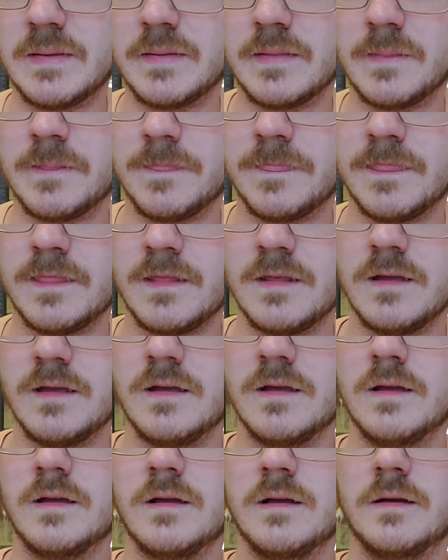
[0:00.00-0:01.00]

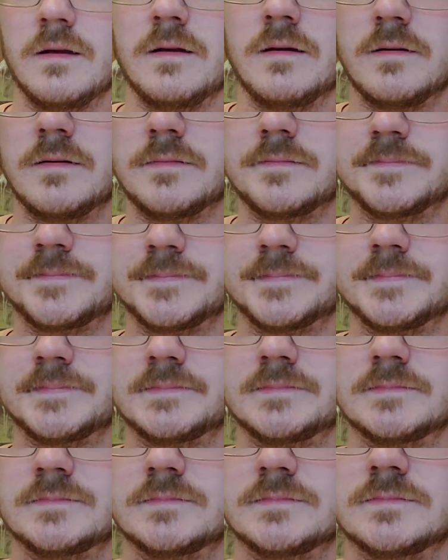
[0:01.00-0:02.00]

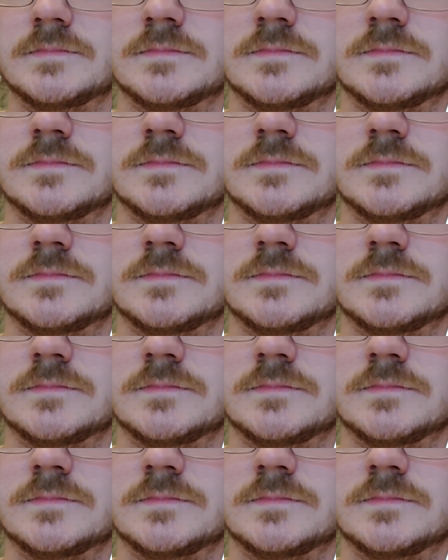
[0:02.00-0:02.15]
(silence)